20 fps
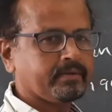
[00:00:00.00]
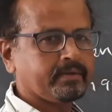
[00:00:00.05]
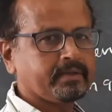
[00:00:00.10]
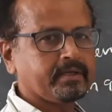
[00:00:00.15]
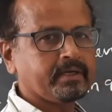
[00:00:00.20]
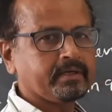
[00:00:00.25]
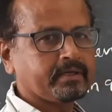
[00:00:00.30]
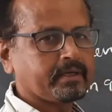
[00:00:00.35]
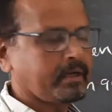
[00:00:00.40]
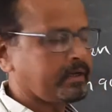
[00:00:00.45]

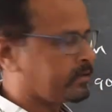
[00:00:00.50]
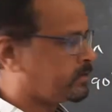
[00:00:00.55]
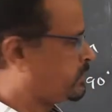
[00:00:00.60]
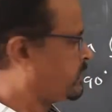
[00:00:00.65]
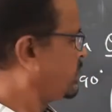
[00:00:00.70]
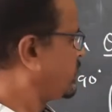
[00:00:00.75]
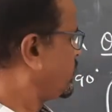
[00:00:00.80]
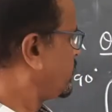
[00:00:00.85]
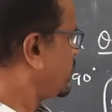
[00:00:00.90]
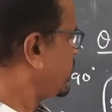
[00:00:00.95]
theta,
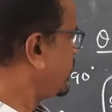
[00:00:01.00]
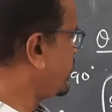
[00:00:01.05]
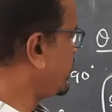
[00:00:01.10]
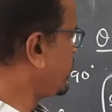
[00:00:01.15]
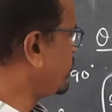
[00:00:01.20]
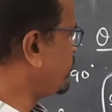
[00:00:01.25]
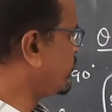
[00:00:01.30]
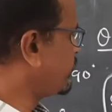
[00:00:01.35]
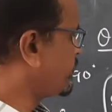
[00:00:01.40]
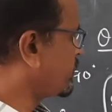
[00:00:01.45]

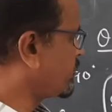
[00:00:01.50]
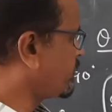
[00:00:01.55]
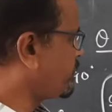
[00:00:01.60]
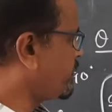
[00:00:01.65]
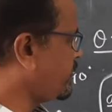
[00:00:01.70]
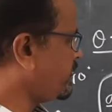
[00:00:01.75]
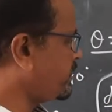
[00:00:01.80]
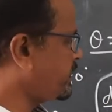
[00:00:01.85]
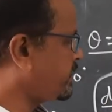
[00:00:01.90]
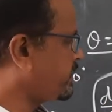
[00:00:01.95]
d omega
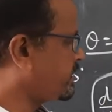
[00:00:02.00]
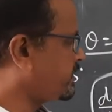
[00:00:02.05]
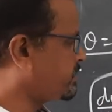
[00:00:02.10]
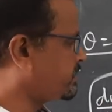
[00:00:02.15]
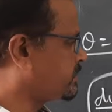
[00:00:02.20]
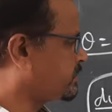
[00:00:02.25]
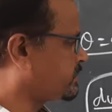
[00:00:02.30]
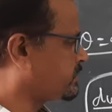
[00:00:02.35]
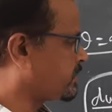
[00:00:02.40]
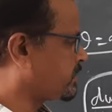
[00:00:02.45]
by d
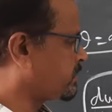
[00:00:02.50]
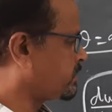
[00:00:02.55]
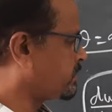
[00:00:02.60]
theta.